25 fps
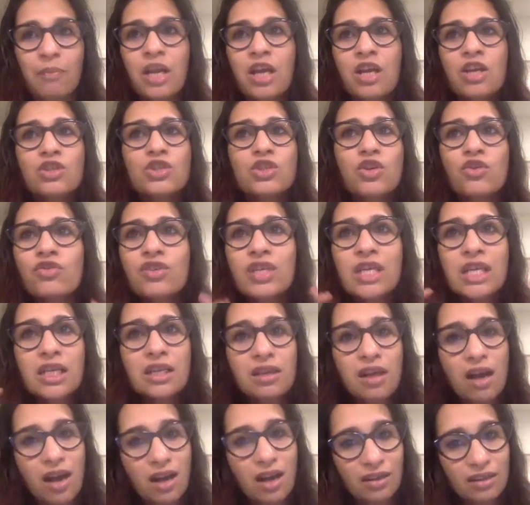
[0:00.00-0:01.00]
So
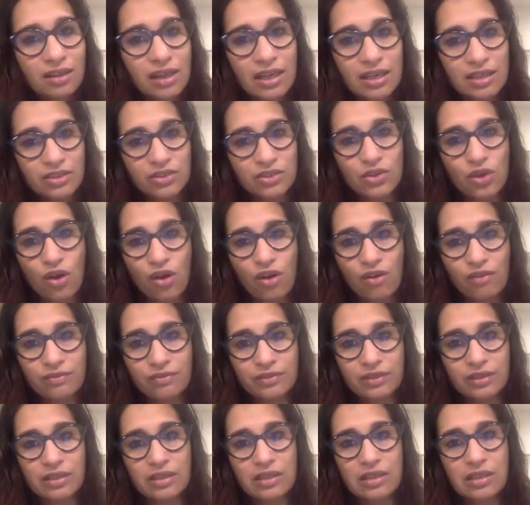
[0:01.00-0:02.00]
regardless of
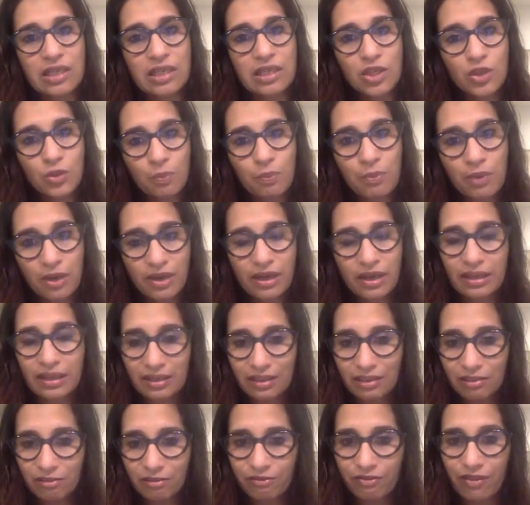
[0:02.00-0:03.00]
the
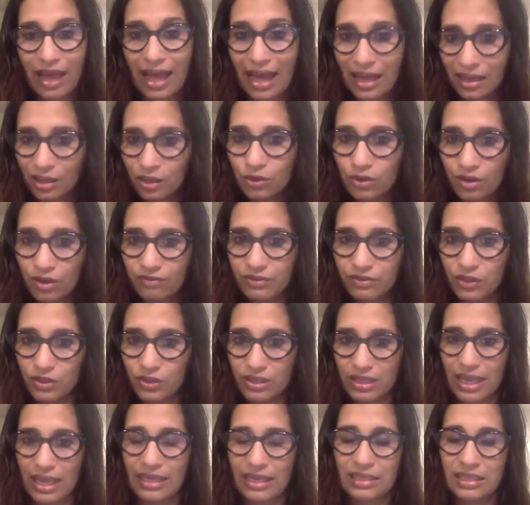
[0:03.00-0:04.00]
numerical value of those
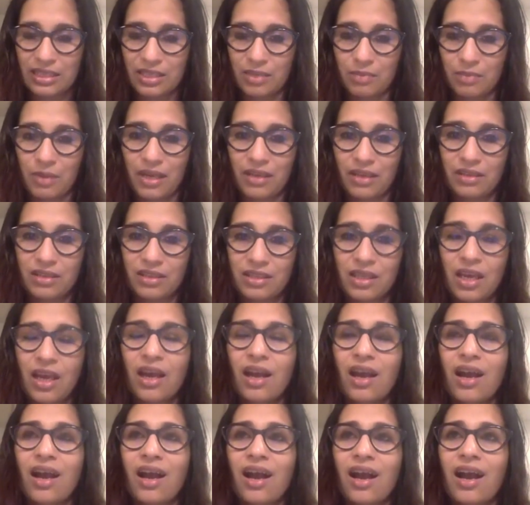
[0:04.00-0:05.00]
estimates,
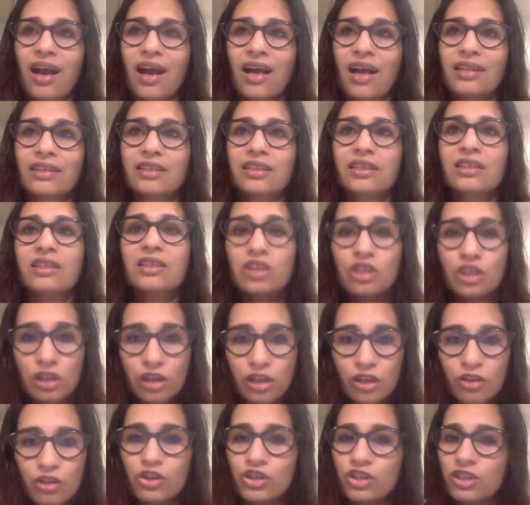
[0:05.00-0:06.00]
the
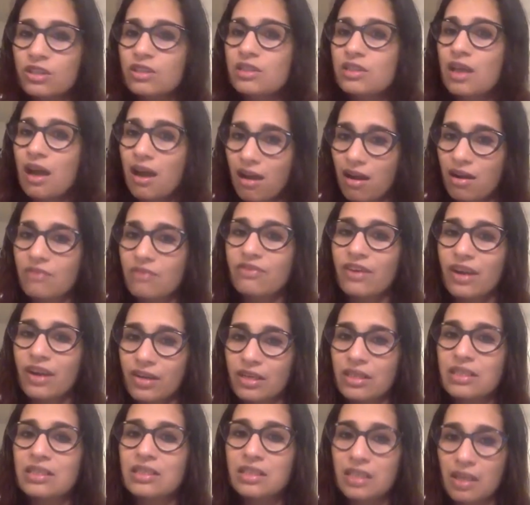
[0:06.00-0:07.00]
conclusions are very
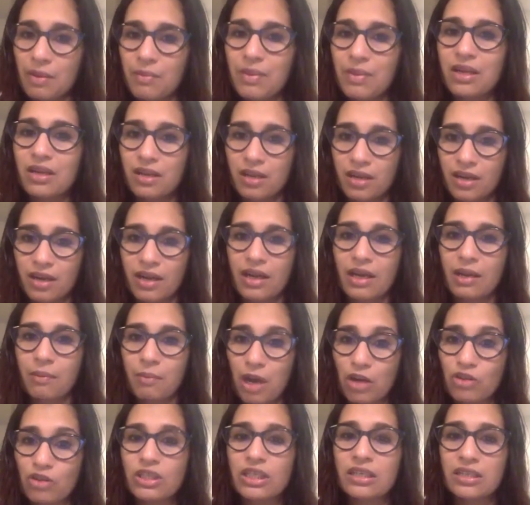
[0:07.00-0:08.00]
similar
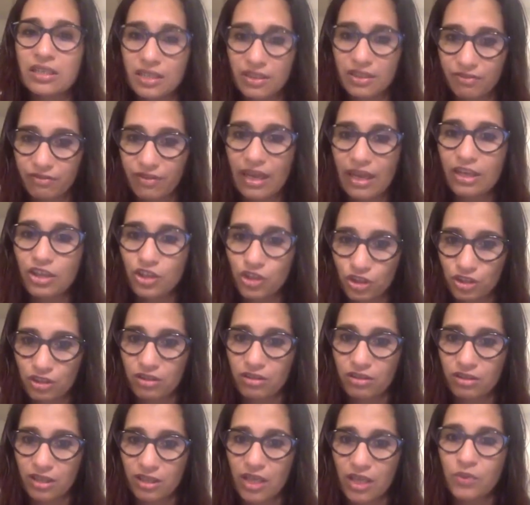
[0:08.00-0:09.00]
about
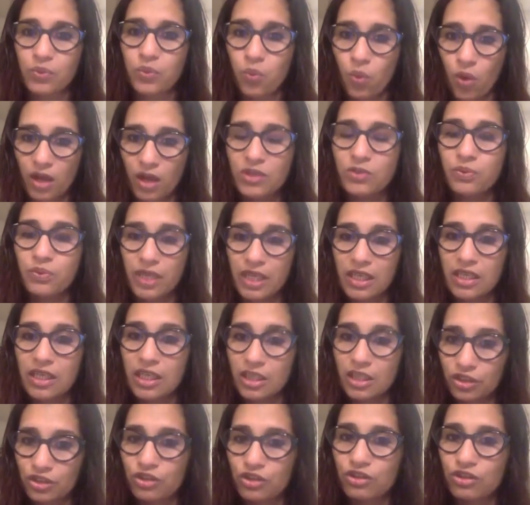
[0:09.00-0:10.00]
interventions, that what we
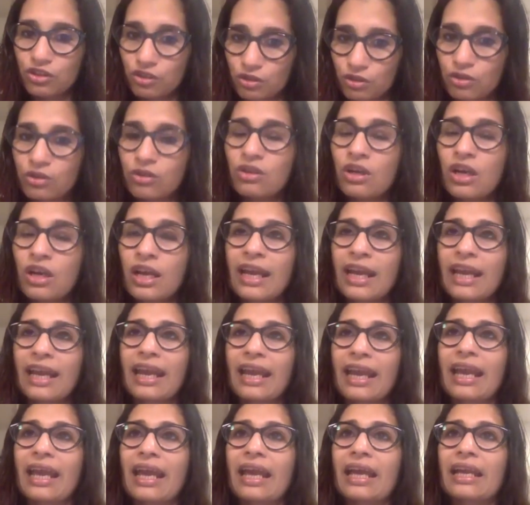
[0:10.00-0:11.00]
need to do
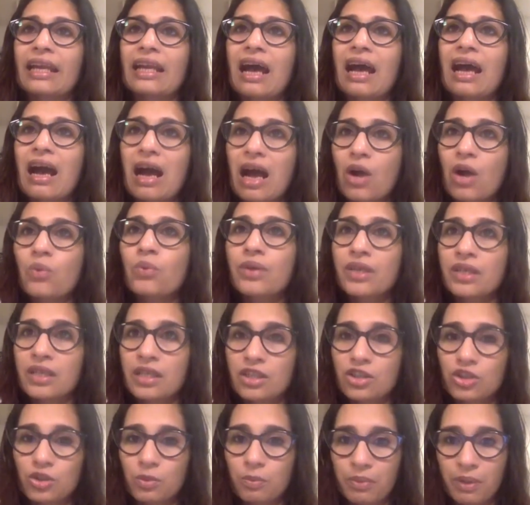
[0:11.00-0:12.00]
and how we
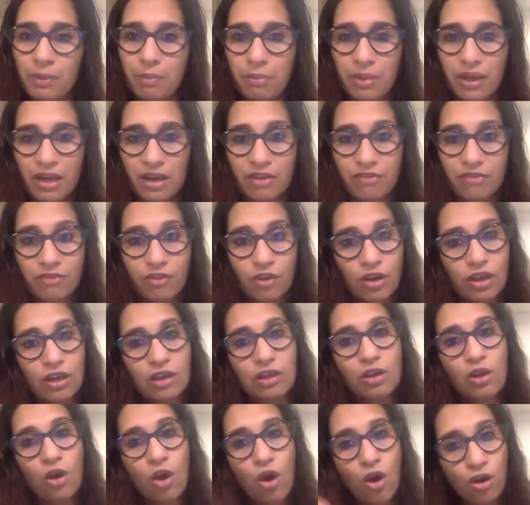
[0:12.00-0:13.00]
need to prepare for a
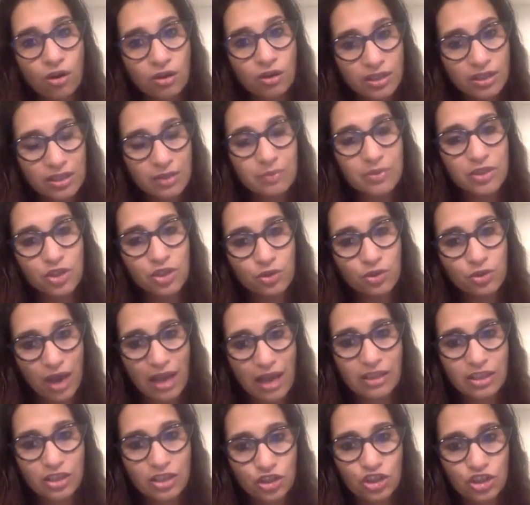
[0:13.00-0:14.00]
long-term
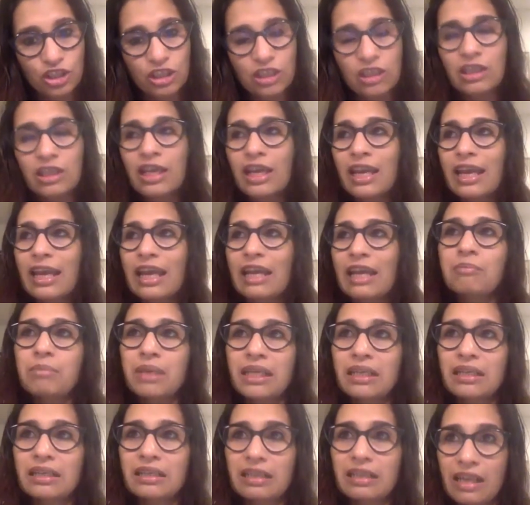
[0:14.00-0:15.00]
strategy and be
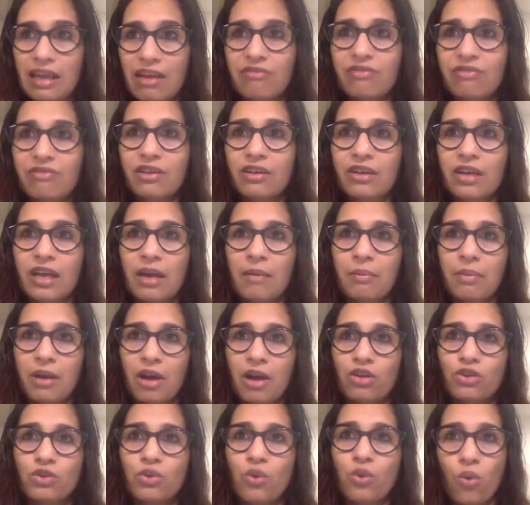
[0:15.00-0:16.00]
clever
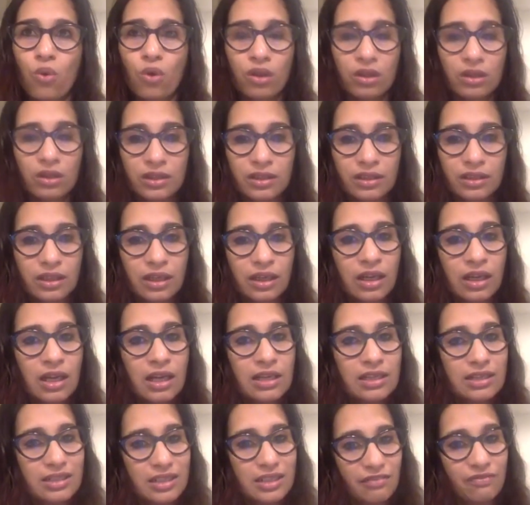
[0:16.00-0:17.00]
about all the
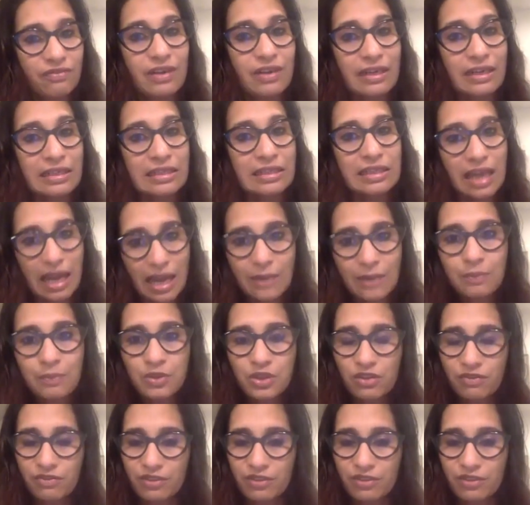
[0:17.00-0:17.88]
different types of